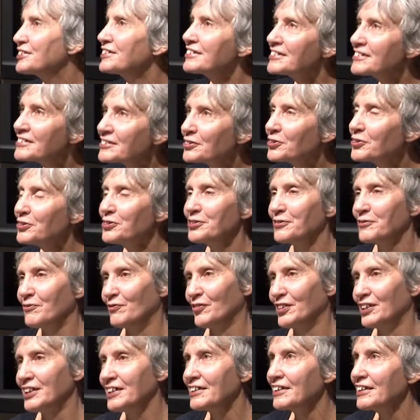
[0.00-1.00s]
This is good
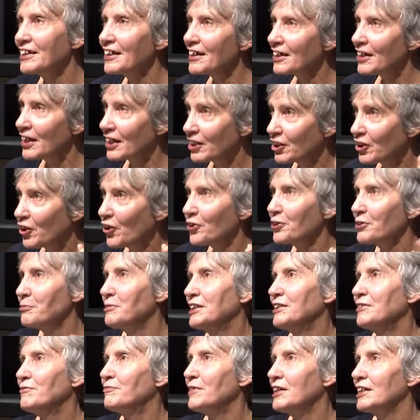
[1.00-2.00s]
for the
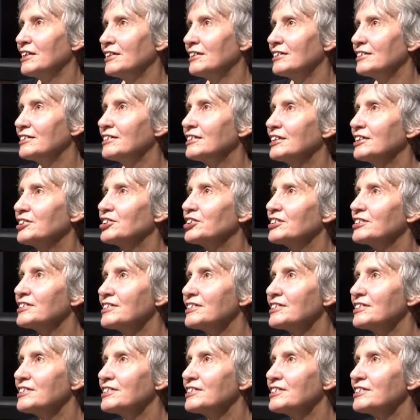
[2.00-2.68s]
economy of Bangladesh.